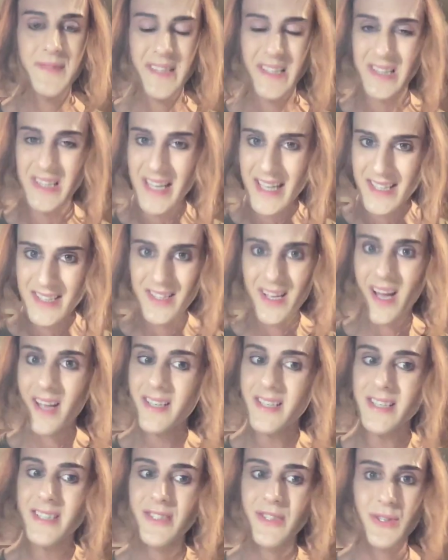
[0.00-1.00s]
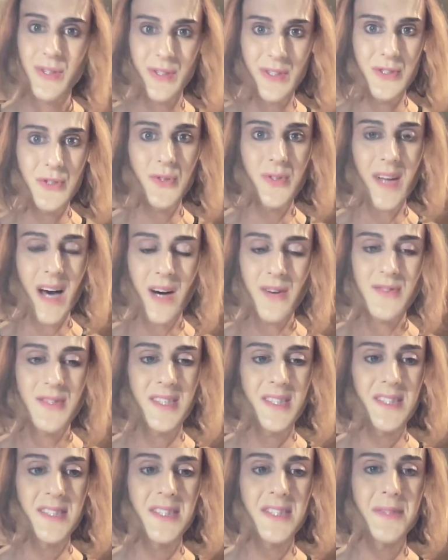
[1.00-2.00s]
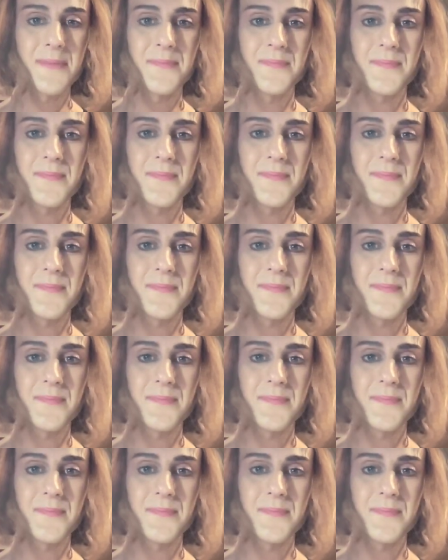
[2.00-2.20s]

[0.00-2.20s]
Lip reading: Late 90s, early 2000s.